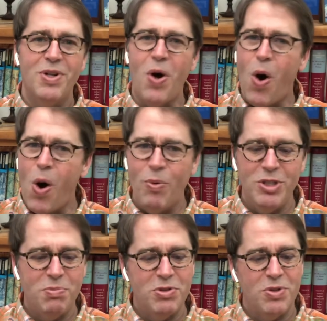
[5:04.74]
It
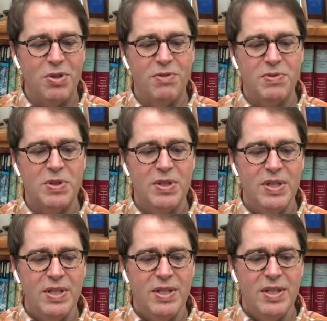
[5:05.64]
always preserves.
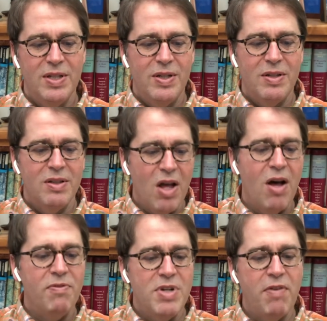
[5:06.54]

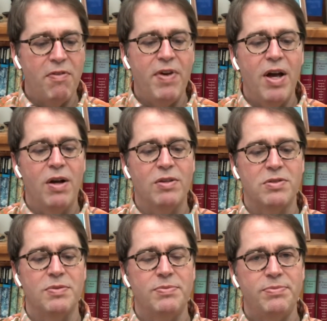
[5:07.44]
Love never
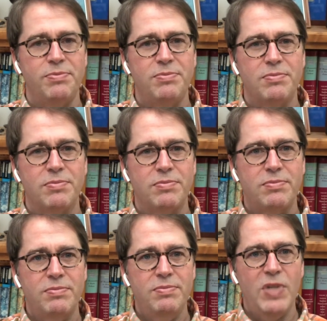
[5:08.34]
fails.
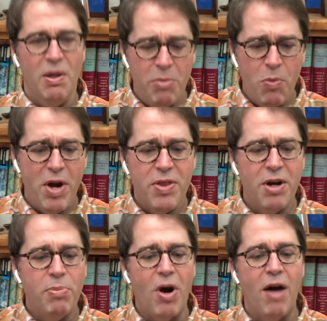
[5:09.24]
But where there are
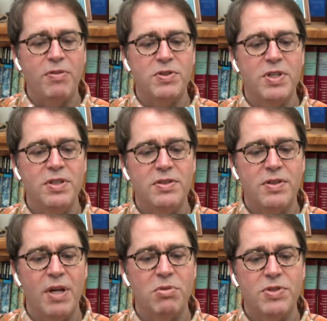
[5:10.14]
prophecies,
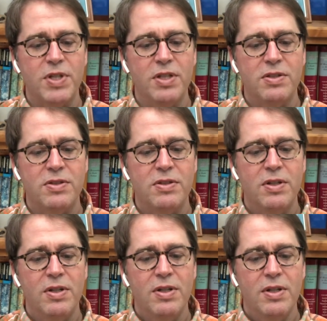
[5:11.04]
they will cease.
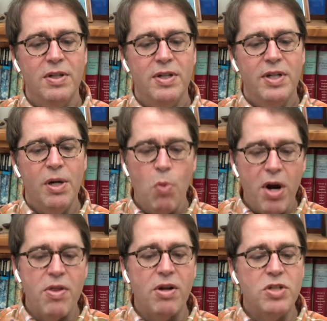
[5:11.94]
And
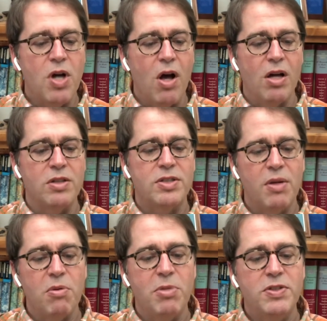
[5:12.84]
where there are tongues, they
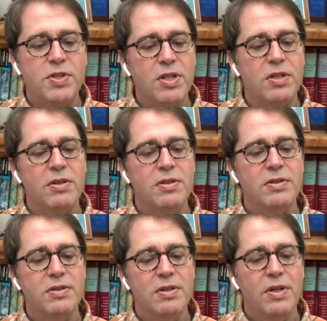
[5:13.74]
will be still.
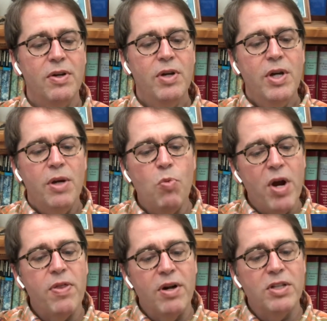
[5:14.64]
And
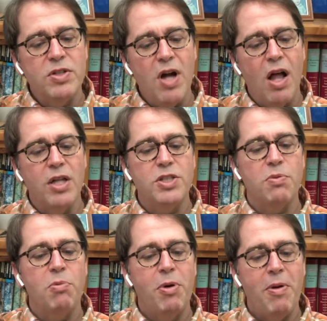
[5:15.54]
where there is knowledge, it
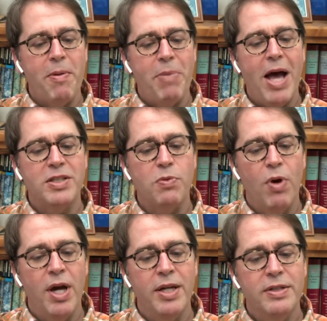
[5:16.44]
will pass
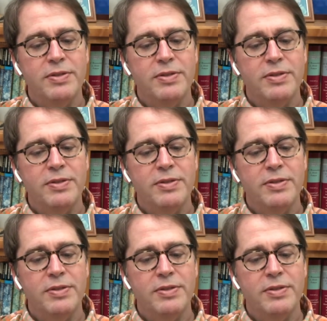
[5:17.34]
away.